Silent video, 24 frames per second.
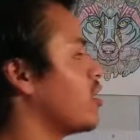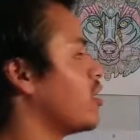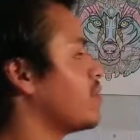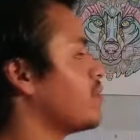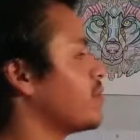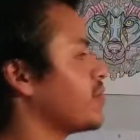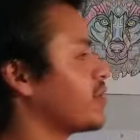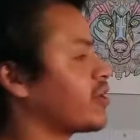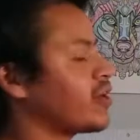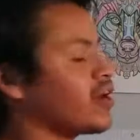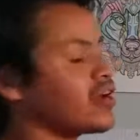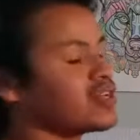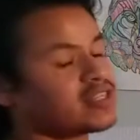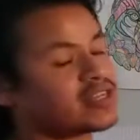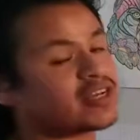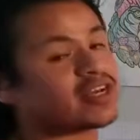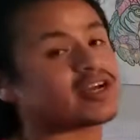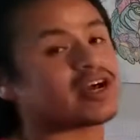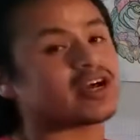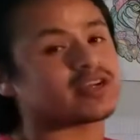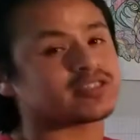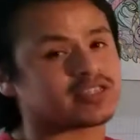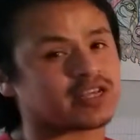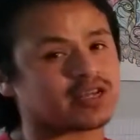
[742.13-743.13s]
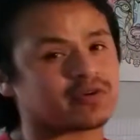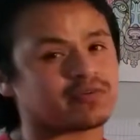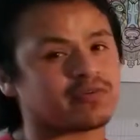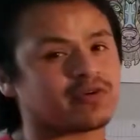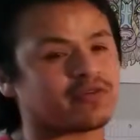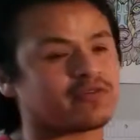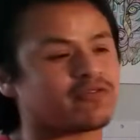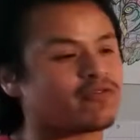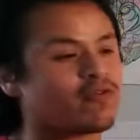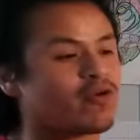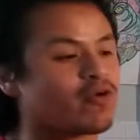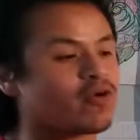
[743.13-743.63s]
Because like I said
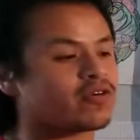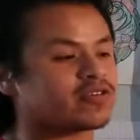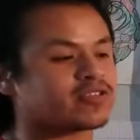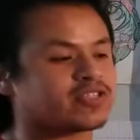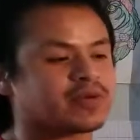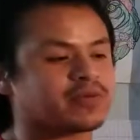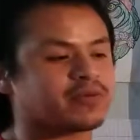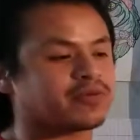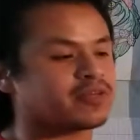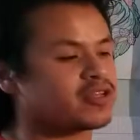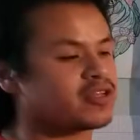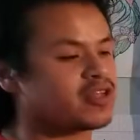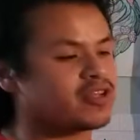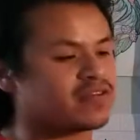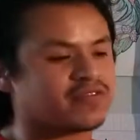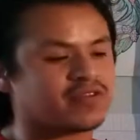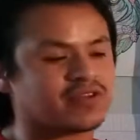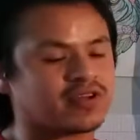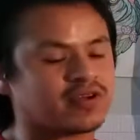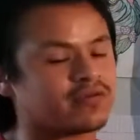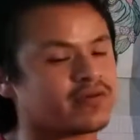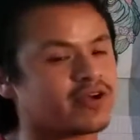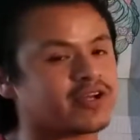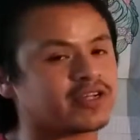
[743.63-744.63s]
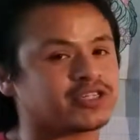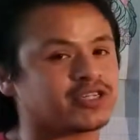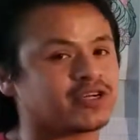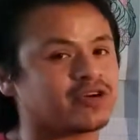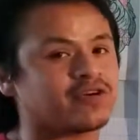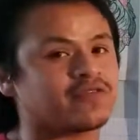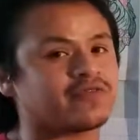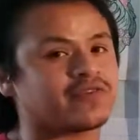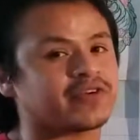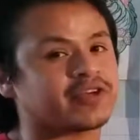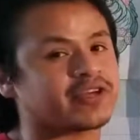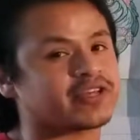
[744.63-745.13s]
before, same with the dividend ratio,
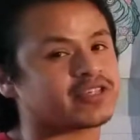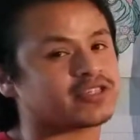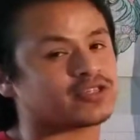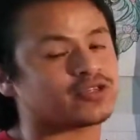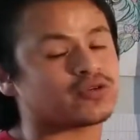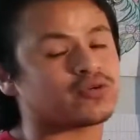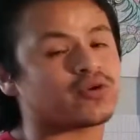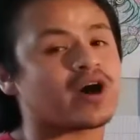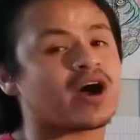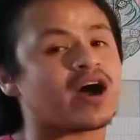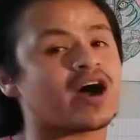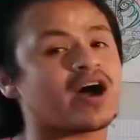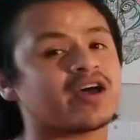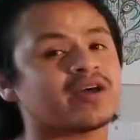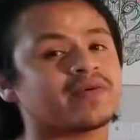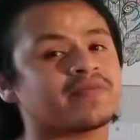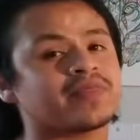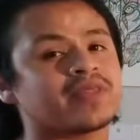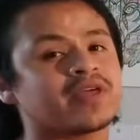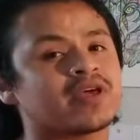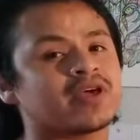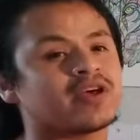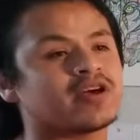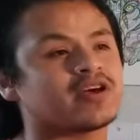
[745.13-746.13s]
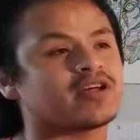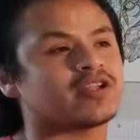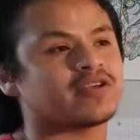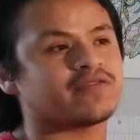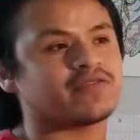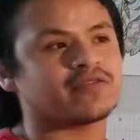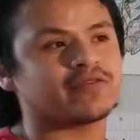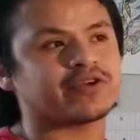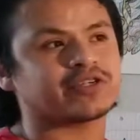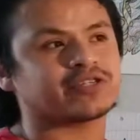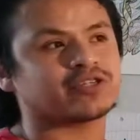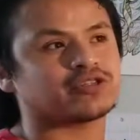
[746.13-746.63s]
if it gets too high, the
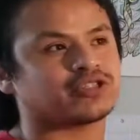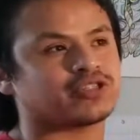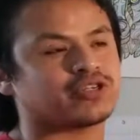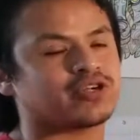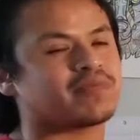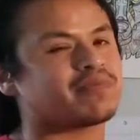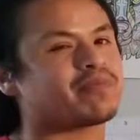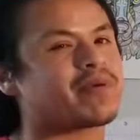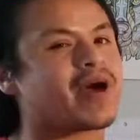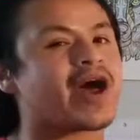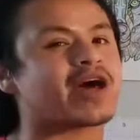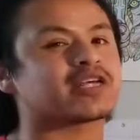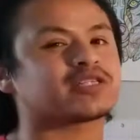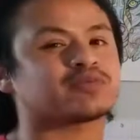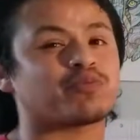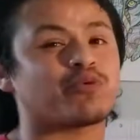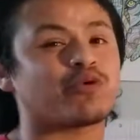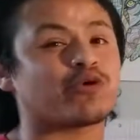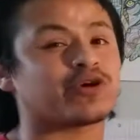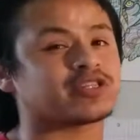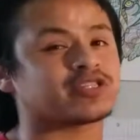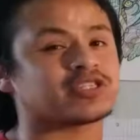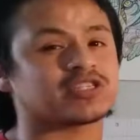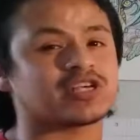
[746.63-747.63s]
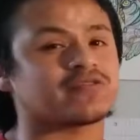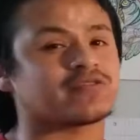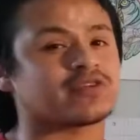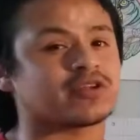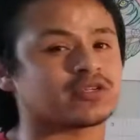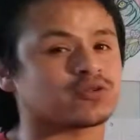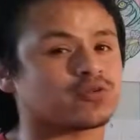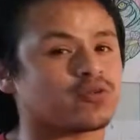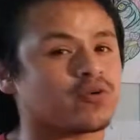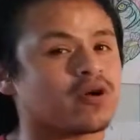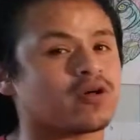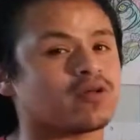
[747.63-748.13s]
dividend ratio shouldn't pass 0.7
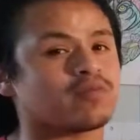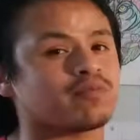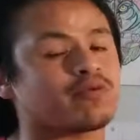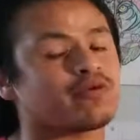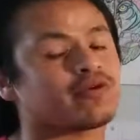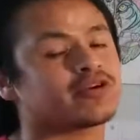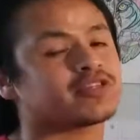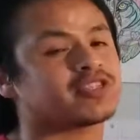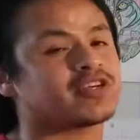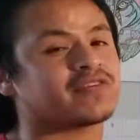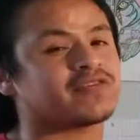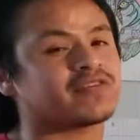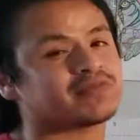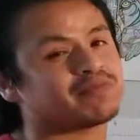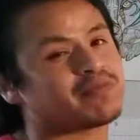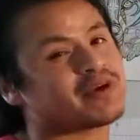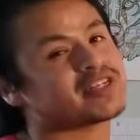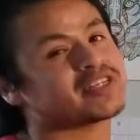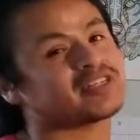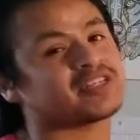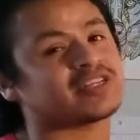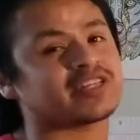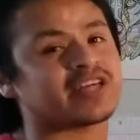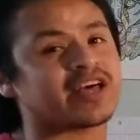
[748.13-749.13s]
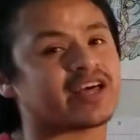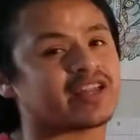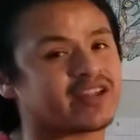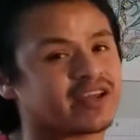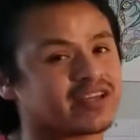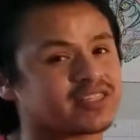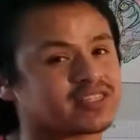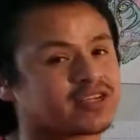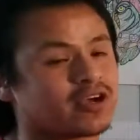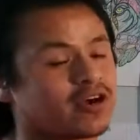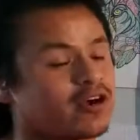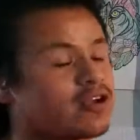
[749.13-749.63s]
as well. 0.7 is basically that
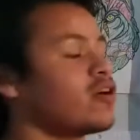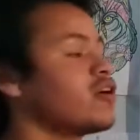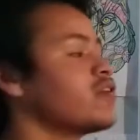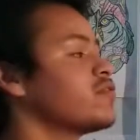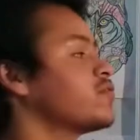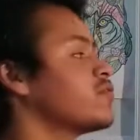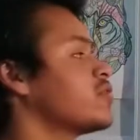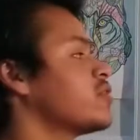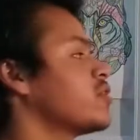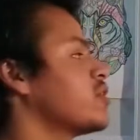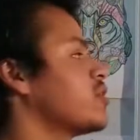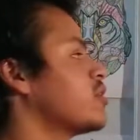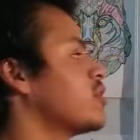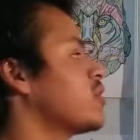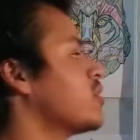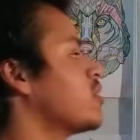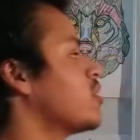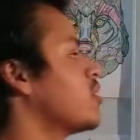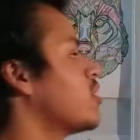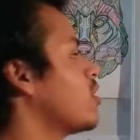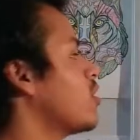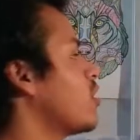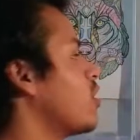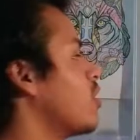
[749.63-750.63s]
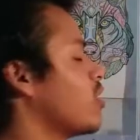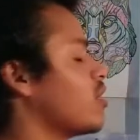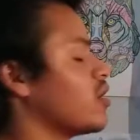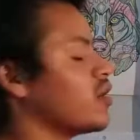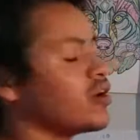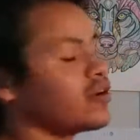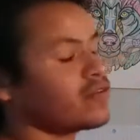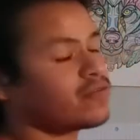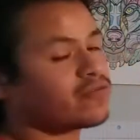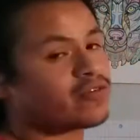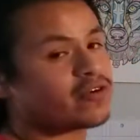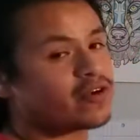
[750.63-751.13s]
nice cutoff
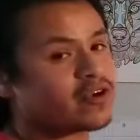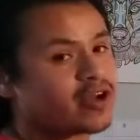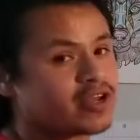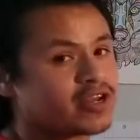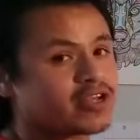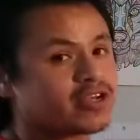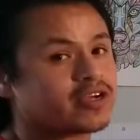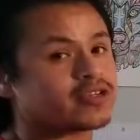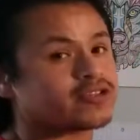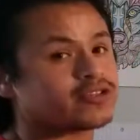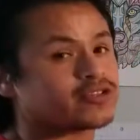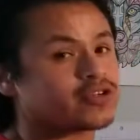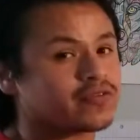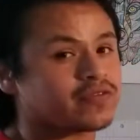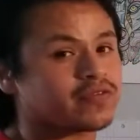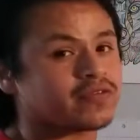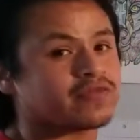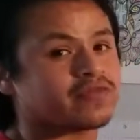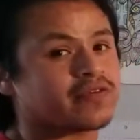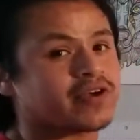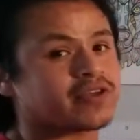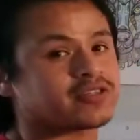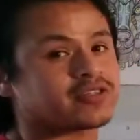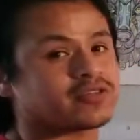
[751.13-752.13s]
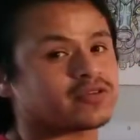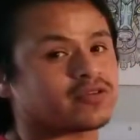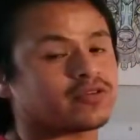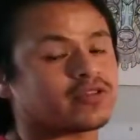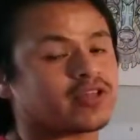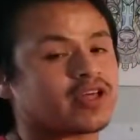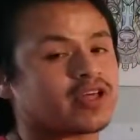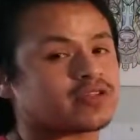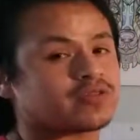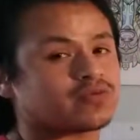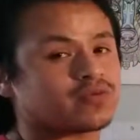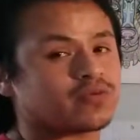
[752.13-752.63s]
for any conservative investor
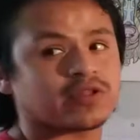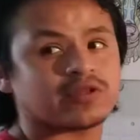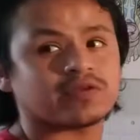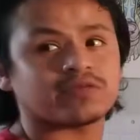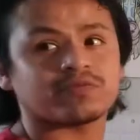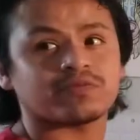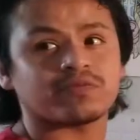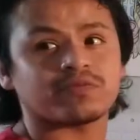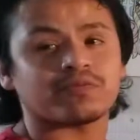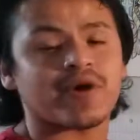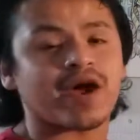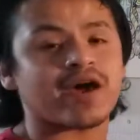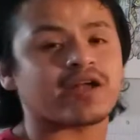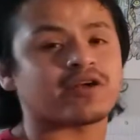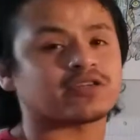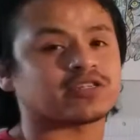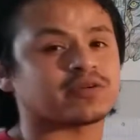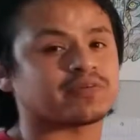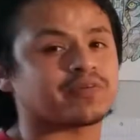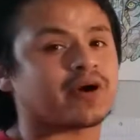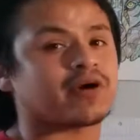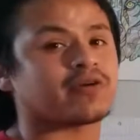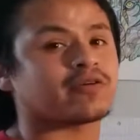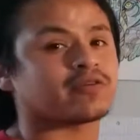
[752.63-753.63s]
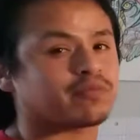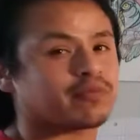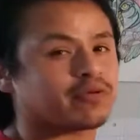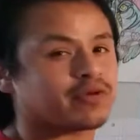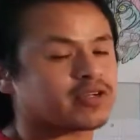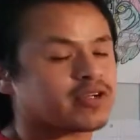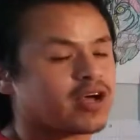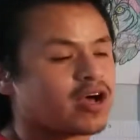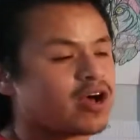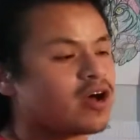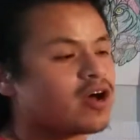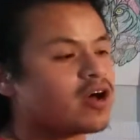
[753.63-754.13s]
that really matters about
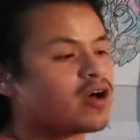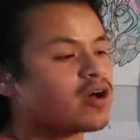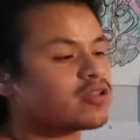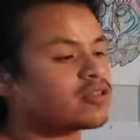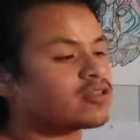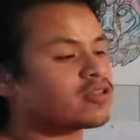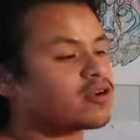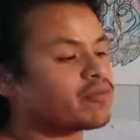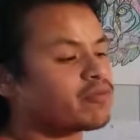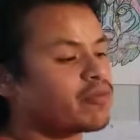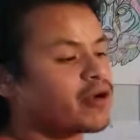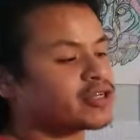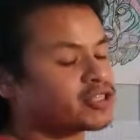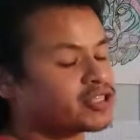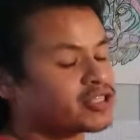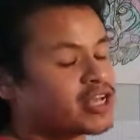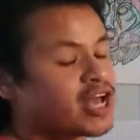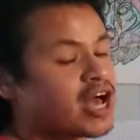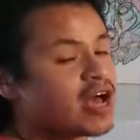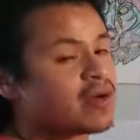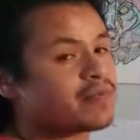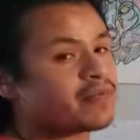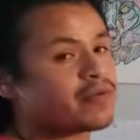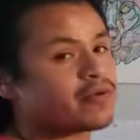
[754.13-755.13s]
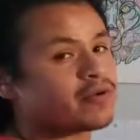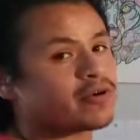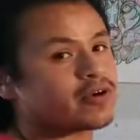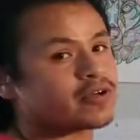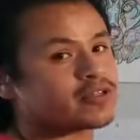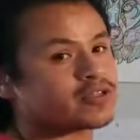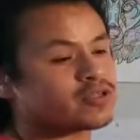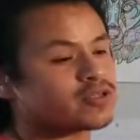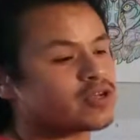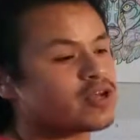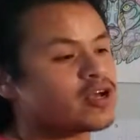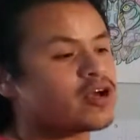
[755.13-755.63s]
their precious capital.
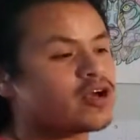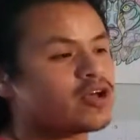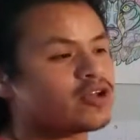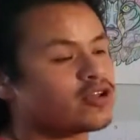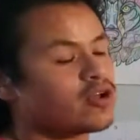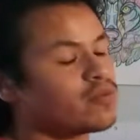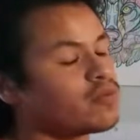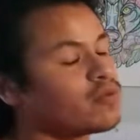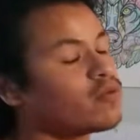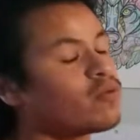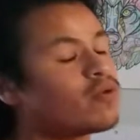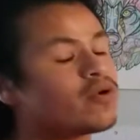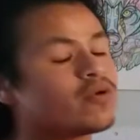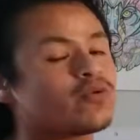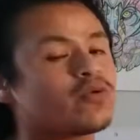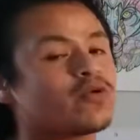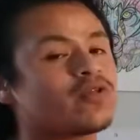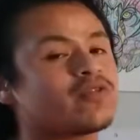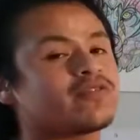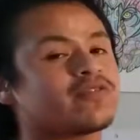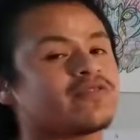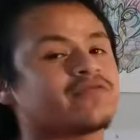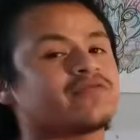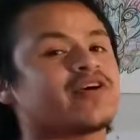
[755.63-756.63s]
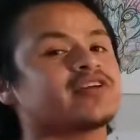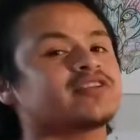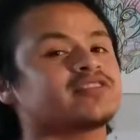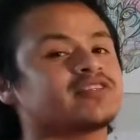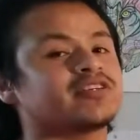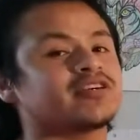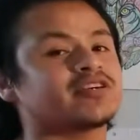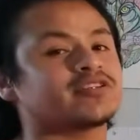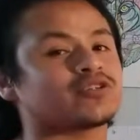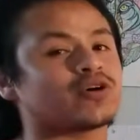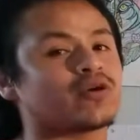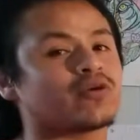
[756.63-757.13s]
Because number one rule of investing
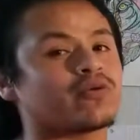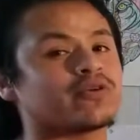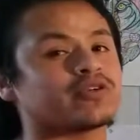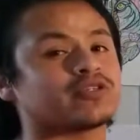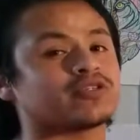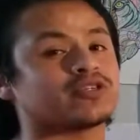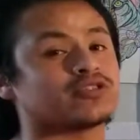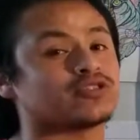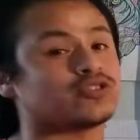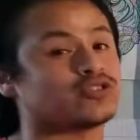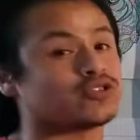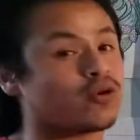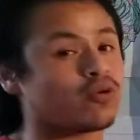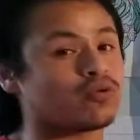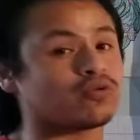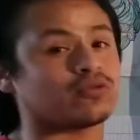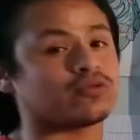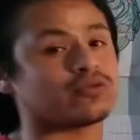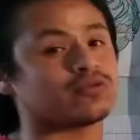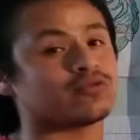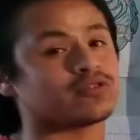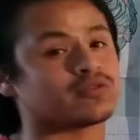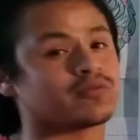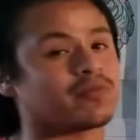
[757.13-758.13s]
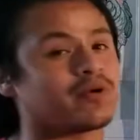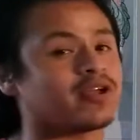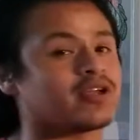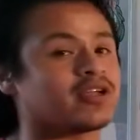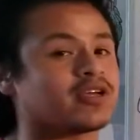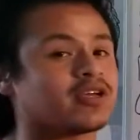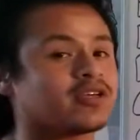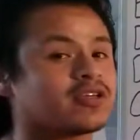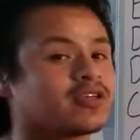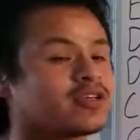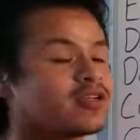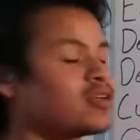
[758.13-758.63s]
is always don't lose
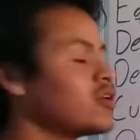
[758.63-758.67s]
money.